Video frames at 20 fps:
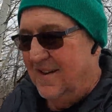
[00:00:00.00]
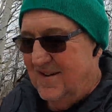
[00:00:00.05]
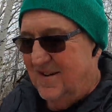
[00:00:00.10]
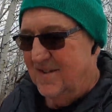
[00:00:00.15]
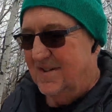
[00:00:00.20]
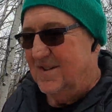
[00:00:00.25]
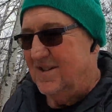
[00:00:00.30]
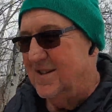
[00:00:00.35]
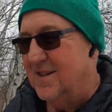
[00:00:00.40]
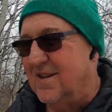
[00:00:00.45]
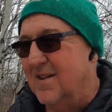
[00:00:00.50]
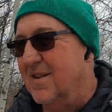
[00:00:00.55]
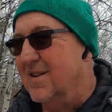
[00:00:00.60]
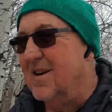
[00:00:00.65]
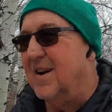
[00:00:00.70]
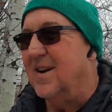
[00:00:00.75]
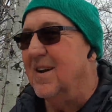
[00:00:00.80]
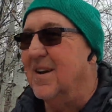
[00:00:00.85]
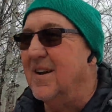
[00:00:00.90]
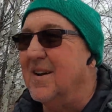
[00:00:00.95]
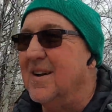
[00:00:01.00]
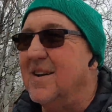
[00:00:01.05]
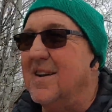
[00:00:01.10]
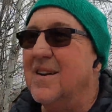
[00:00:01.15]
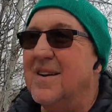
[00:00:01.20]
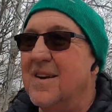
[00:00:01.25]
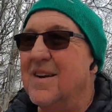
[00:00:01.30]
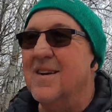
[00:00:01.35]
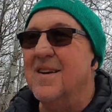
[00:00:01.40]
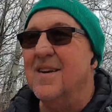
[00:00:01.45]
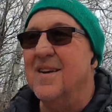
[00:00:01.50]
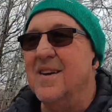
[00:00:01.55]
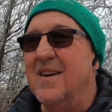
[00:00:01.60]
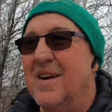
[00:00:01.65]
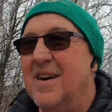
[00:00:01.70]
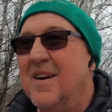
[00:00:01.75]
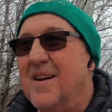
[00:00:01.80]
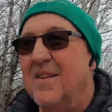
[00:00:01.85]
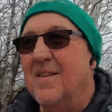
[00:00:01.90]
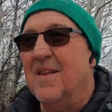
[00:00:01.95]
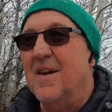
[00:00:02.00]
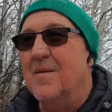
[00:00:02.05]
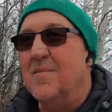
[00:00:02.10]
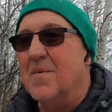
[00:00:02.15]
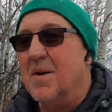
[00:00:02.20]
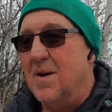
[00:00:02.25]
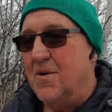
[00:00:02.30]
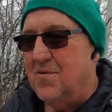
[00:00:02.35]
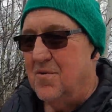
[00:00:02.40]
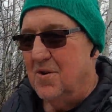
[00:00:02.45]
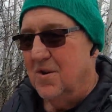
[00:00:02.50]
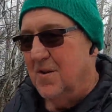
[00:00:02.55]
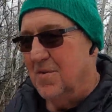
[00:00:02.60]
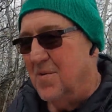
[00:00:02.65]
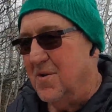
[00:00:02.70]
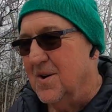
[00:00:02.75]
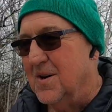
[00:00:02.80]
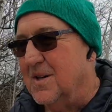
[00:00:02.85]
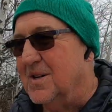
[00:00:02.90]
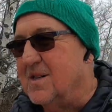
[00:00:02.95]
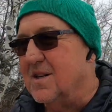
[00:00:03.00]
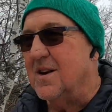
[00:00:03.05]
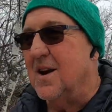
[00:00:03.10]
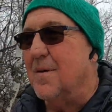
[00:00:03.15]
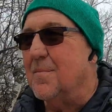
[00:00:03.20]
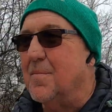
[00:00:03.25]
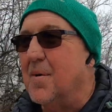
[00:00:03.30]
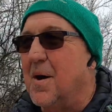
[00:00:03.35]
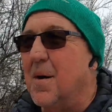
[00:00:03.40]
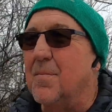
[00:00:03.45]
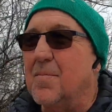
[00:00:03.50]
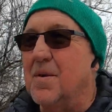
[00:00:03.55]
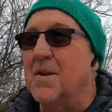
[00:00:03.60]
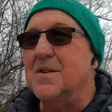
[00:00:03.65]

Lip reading: And so they might really want to step up,